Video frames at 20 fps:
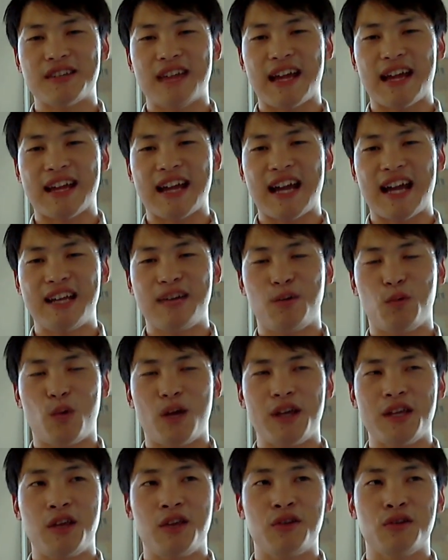I kind of
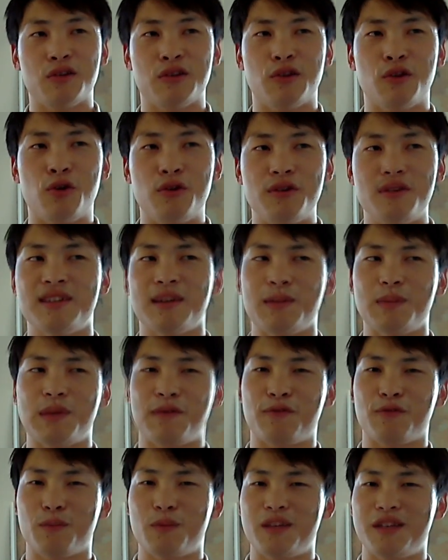want you to learn something
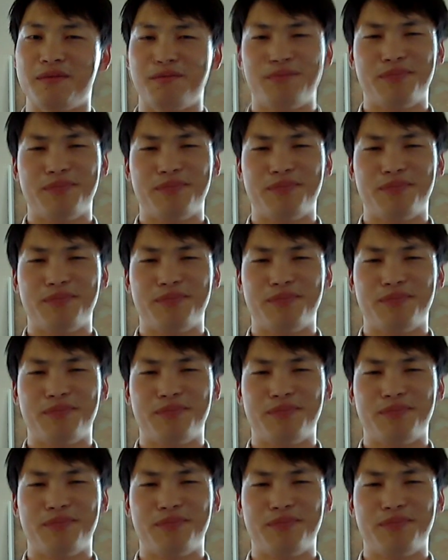from it.